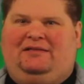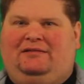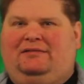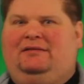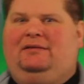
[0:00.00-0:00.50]

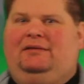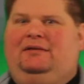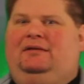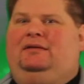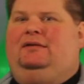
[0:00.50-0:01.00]
as
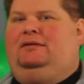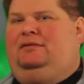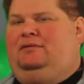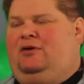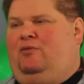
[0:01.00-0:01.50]

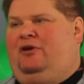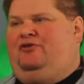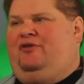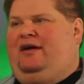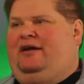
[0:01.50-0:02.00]
don't want to
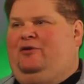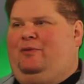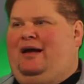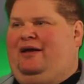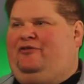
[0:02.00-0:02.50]
try
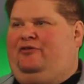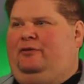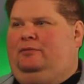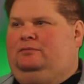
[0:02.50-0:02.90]
earwax.